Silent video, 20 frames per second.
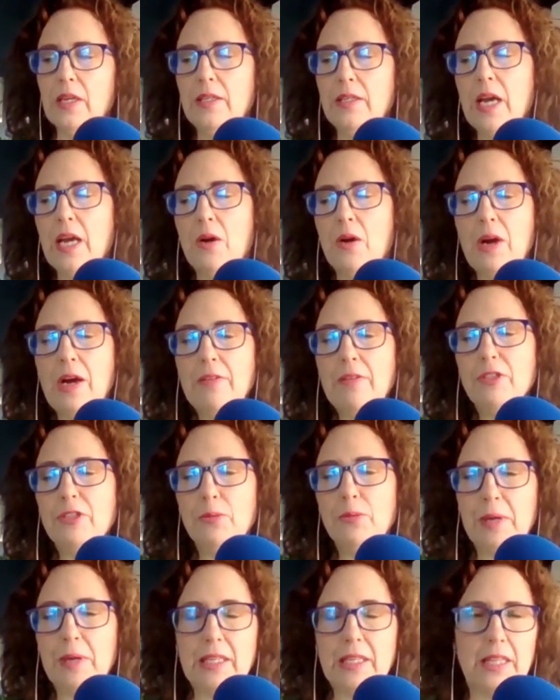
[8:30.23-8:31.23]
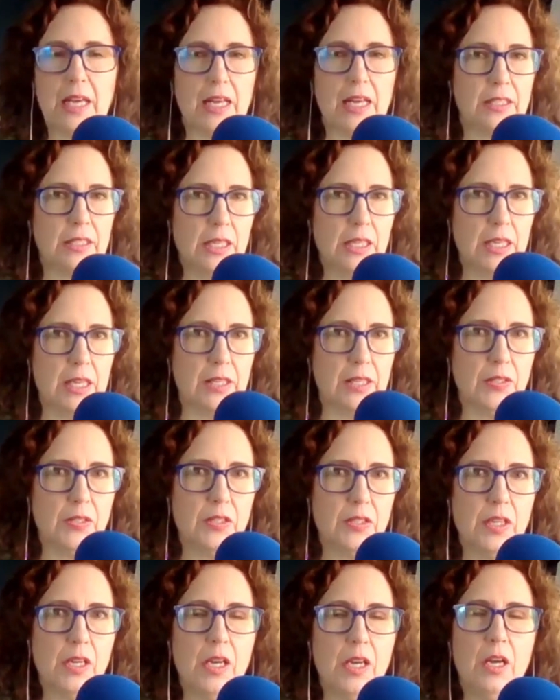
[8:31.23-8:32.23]
Now, after you make that
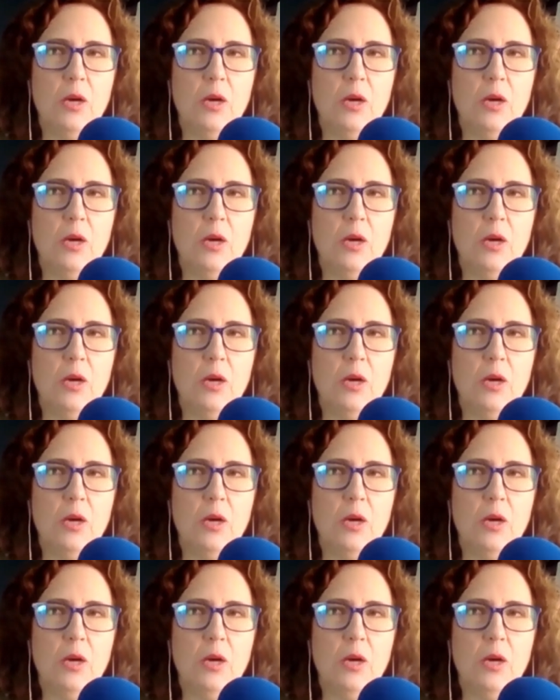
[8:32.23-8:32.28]
list,